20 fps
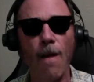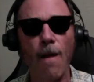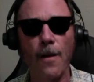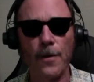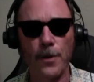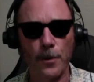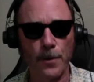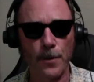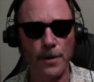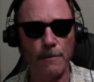
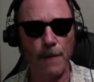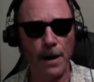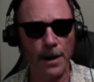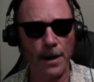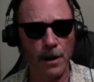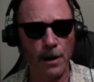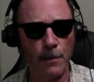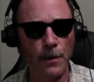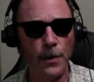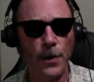The
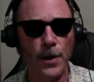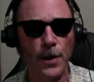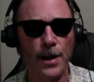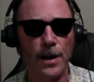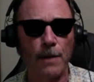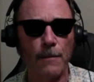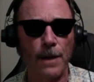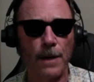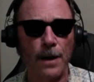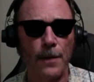remarkable thing
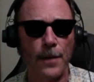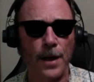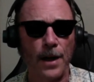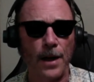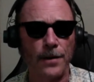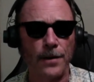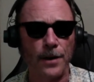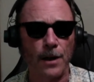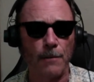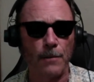about that
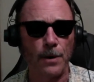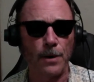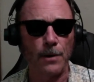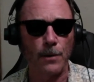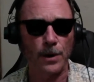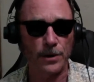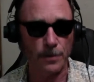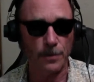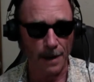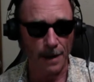number,
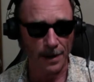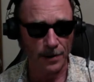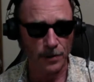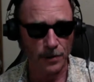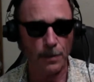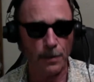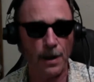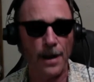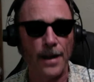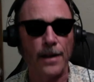which Max
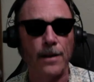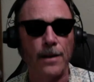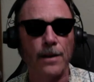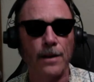Planck